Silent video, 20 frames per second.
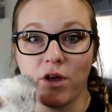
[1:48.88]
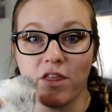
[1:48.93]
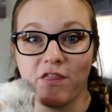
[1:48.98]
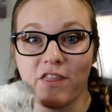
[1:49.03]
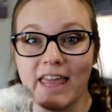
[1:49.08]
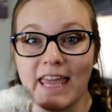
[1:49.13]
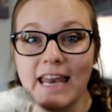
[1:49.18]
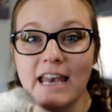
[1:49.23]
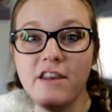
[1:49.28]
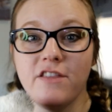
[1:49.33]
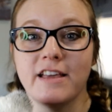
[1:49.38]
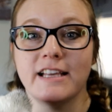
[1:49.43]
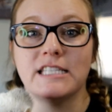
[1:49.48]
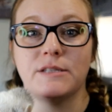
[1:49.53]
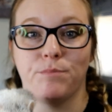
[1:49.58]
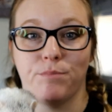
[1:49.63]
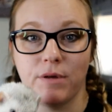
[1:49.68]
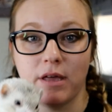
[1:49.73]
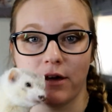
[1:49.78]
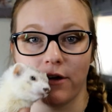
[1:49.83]
Within
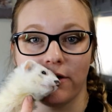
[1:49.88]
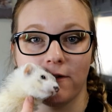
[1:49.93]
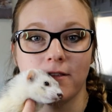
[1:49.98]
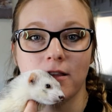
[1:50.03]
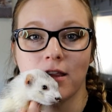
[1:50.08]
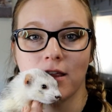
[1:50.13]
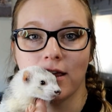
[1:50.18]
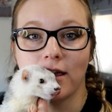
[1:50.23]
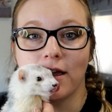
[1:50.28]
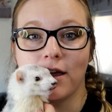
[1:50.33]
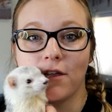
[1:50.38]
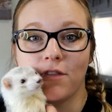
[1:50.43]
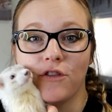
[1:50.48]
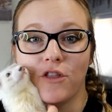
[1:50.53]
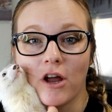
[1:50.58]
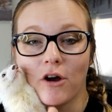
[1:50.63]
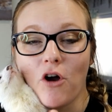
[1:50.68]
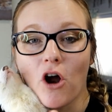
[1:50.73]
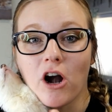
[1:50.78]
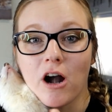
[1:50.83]
this bill,
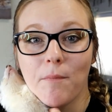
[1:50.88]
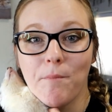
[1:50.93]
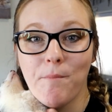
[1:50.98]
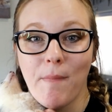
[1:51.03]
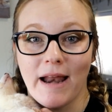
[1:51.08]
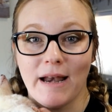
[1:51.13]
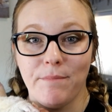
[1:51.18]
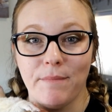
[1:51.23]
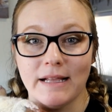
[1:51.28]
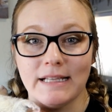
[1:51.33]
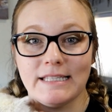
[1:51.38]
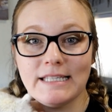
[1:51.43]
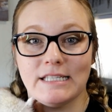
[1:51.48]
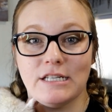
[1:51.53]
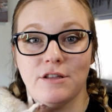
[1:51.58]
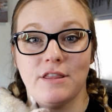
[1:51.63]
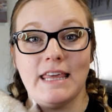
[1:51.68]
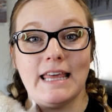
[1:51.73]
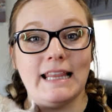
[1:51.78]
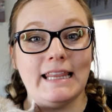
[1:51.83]
there are amendments
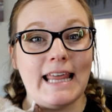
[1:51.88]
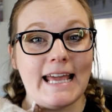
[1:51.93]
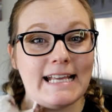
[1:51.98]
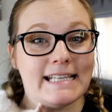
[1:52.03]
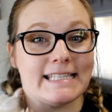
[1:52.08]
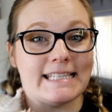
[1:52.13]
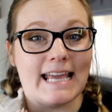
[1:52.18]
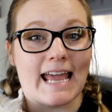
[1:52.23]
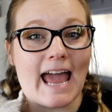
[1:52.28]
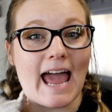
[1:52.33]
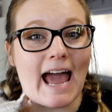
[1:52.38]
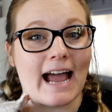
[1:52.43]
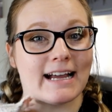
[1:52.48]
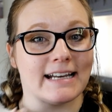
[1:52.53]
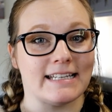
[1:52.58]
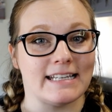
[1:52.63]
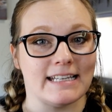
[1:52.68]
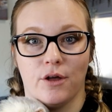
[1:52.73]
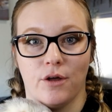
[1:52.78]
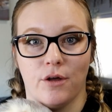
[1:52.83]
to the Lacey
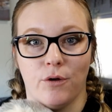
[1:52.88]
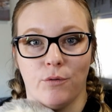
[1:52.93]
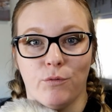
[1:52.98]
Act,